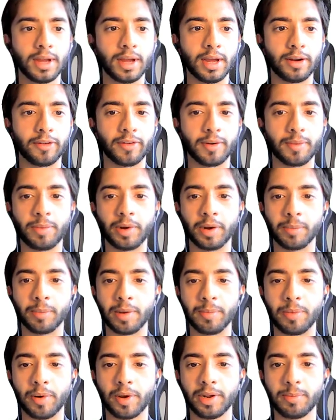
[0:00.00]
And if I bring my
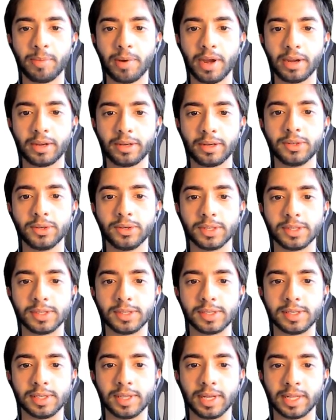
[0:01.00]
body back, you can
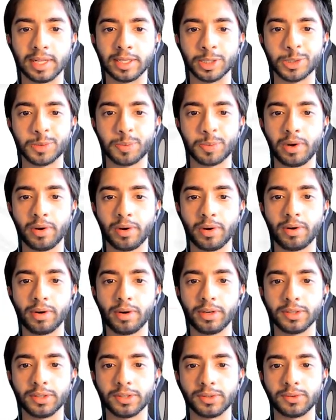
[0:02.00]
see that that spinner
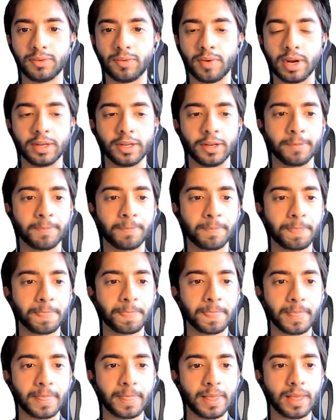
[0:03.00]
is ready.
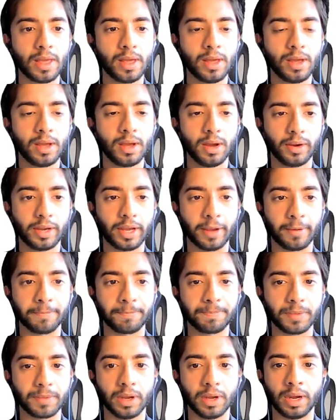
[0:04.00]
Okay,
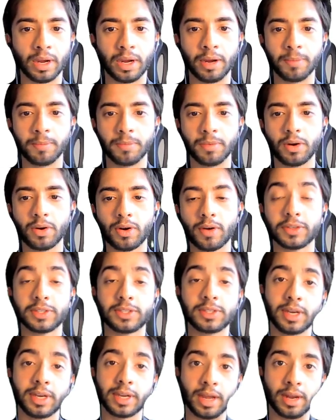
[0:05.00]

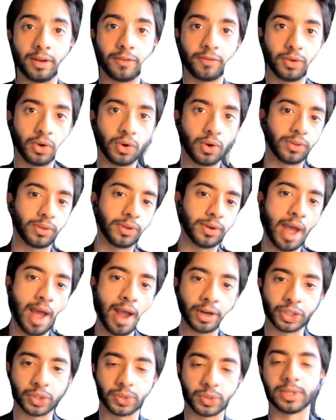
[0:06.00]
obviously, again, if you know the
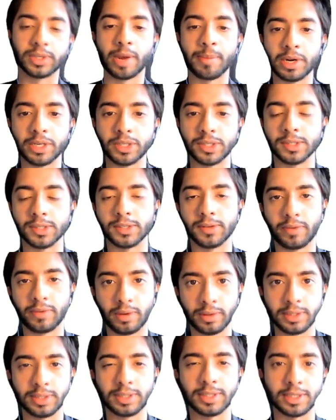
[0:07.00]
actual dimensions of
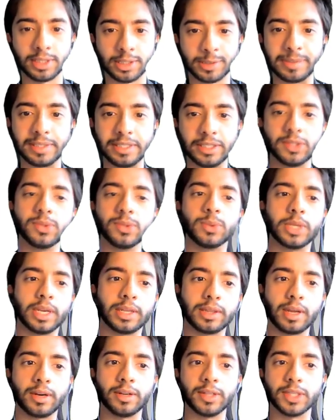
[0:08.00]
all these things, please do
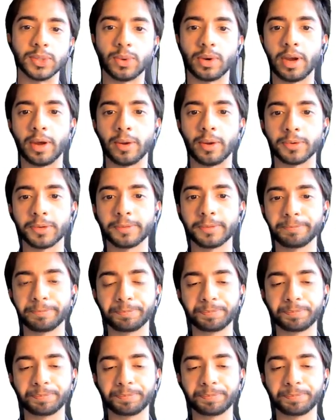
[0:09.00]
take that into account.